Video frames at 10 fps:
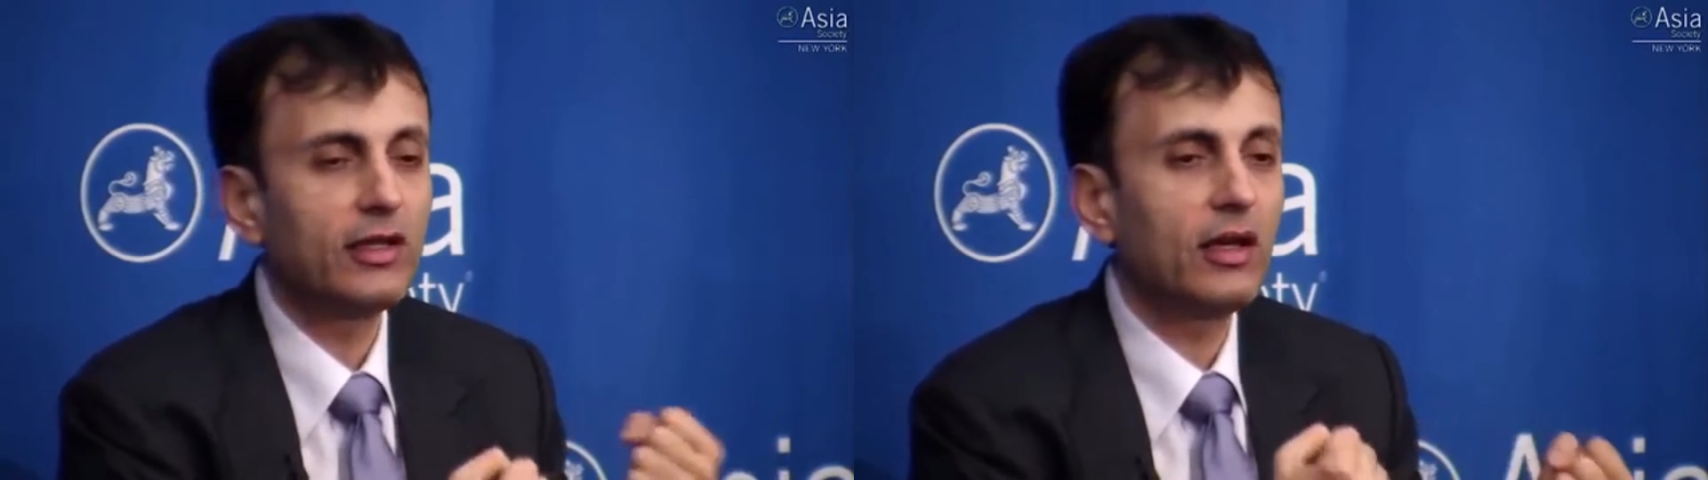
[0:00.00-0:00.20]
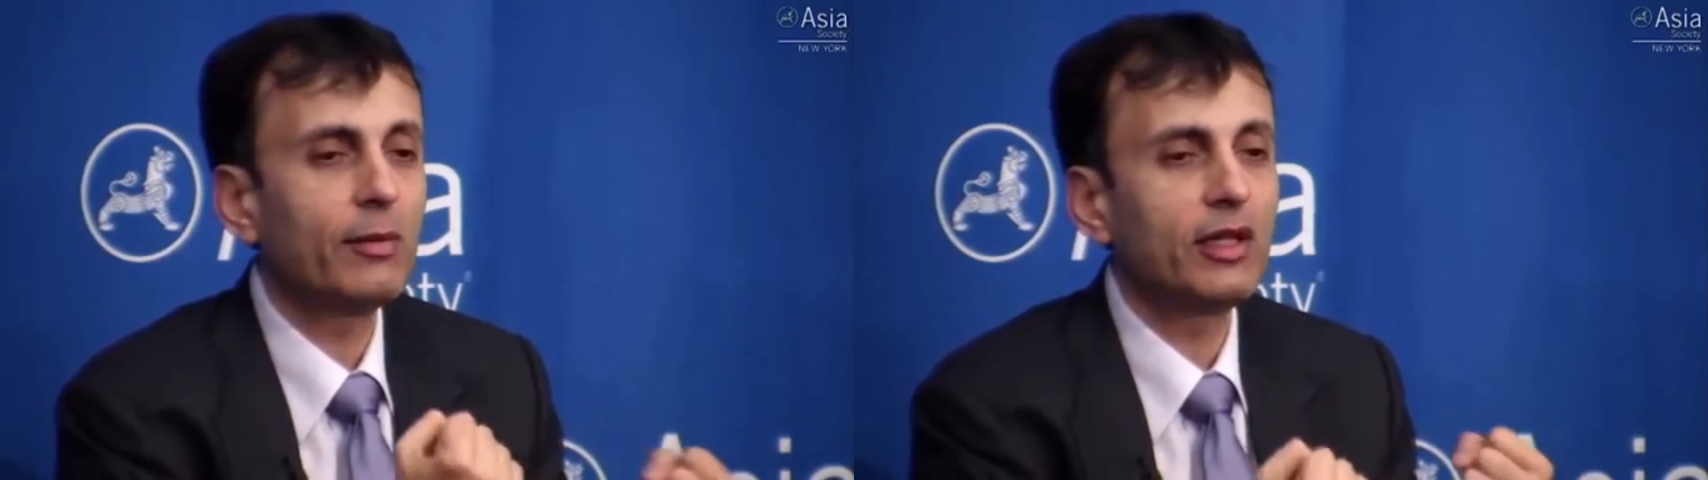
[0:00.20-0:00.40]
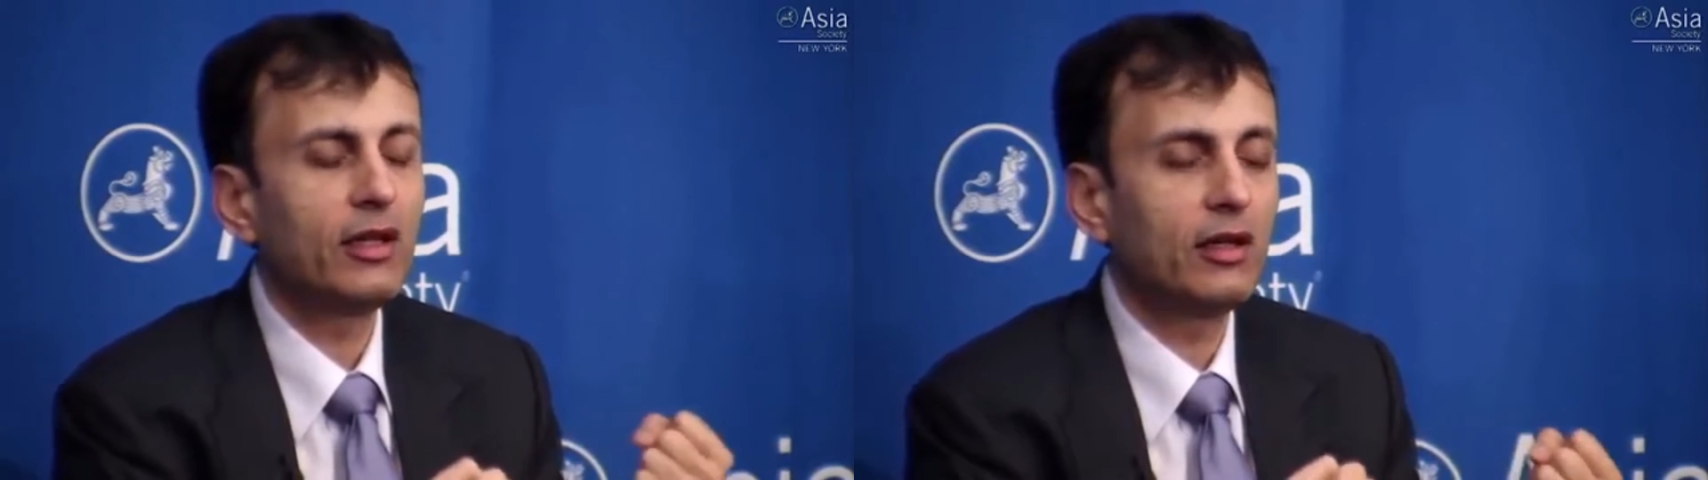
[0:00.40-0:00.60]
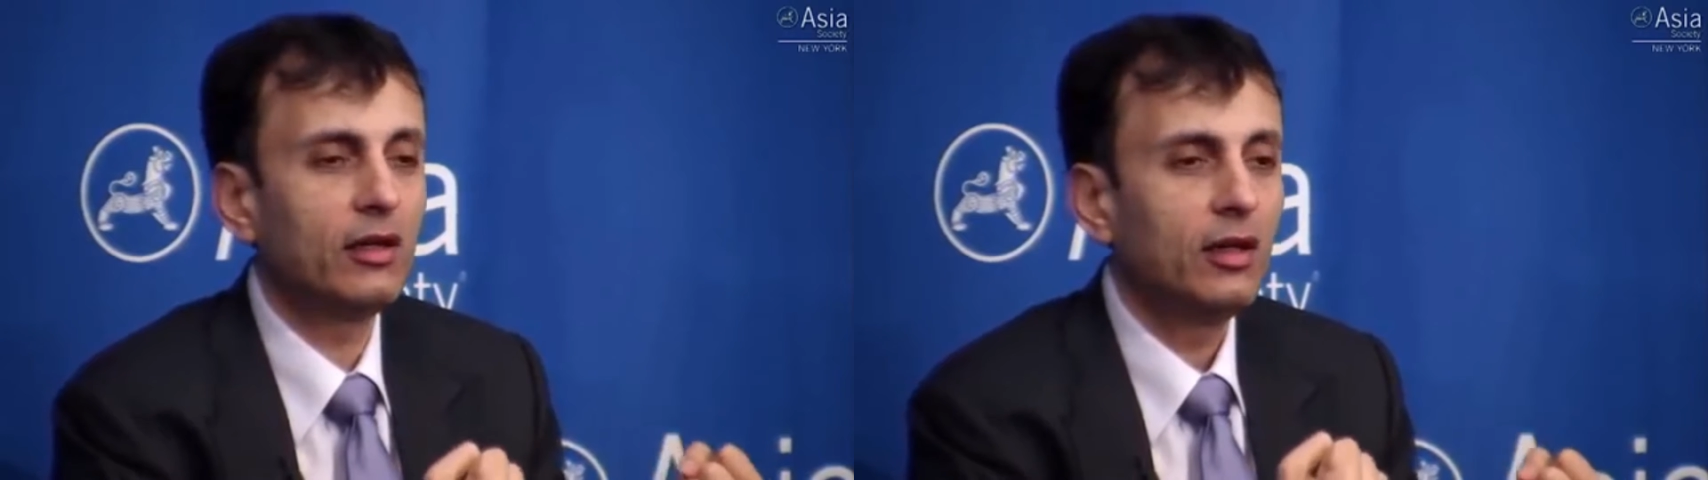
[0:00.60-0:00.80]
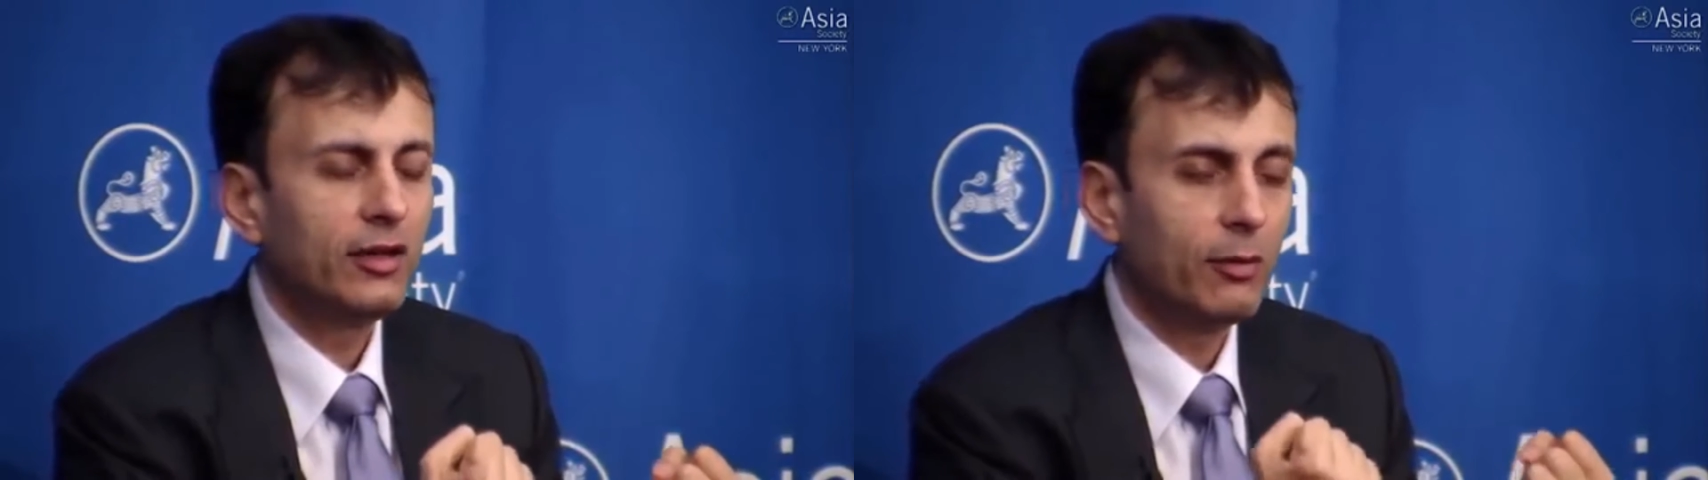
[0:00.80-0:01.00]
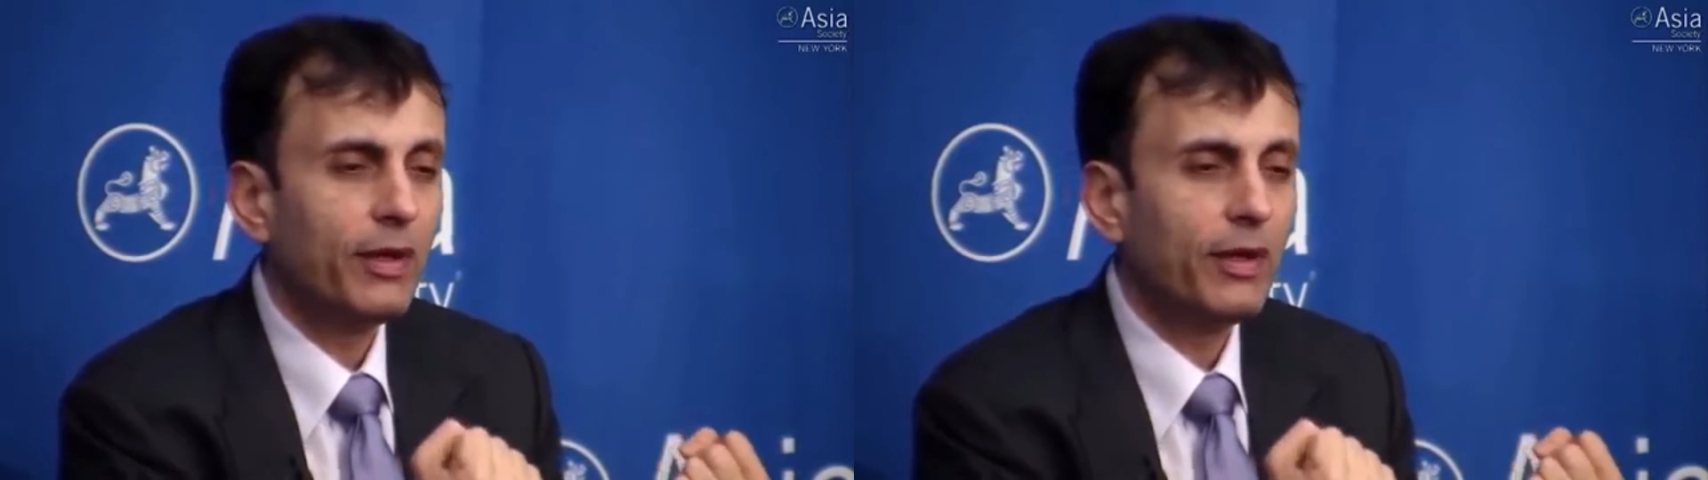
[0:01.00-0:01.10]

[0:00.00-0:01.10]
the